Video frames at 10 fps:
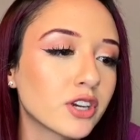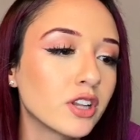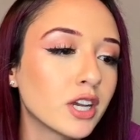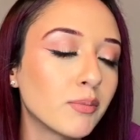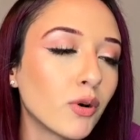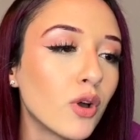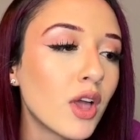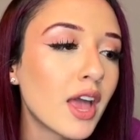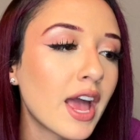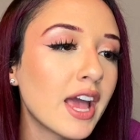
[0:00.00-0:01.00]
clickable.
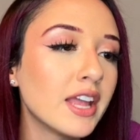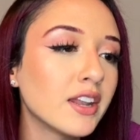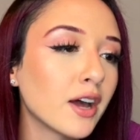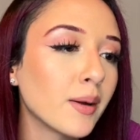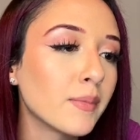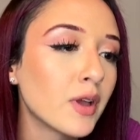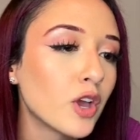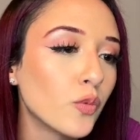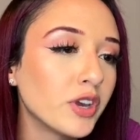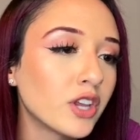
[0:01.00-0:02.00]
And
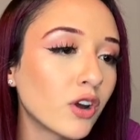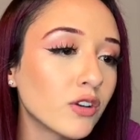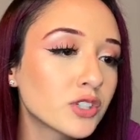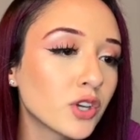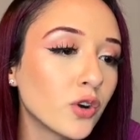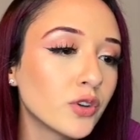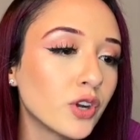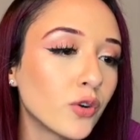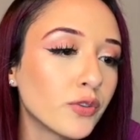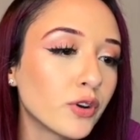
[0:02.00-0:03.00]
we can also,
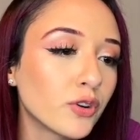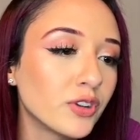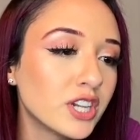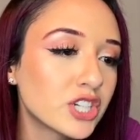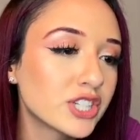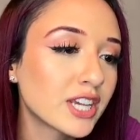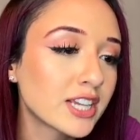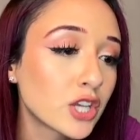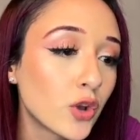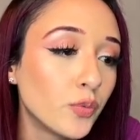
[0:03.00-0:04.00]
if we go to edition size,
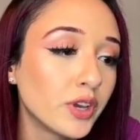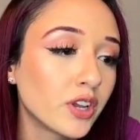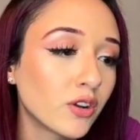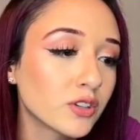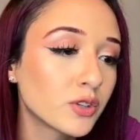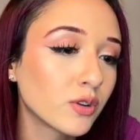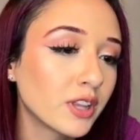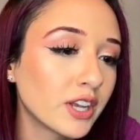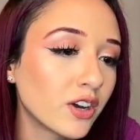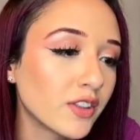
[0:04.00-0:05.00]
we can also
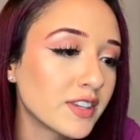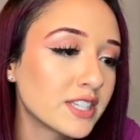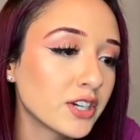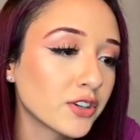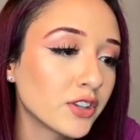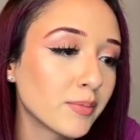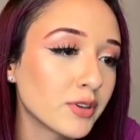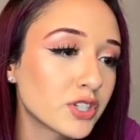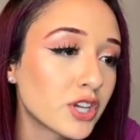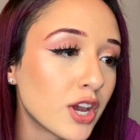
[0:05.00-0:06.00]
click on the serial
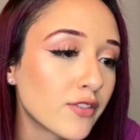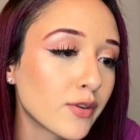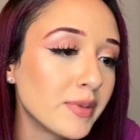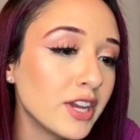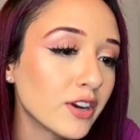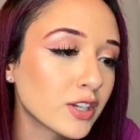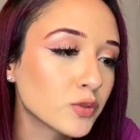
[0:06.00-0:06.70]
numbers from here as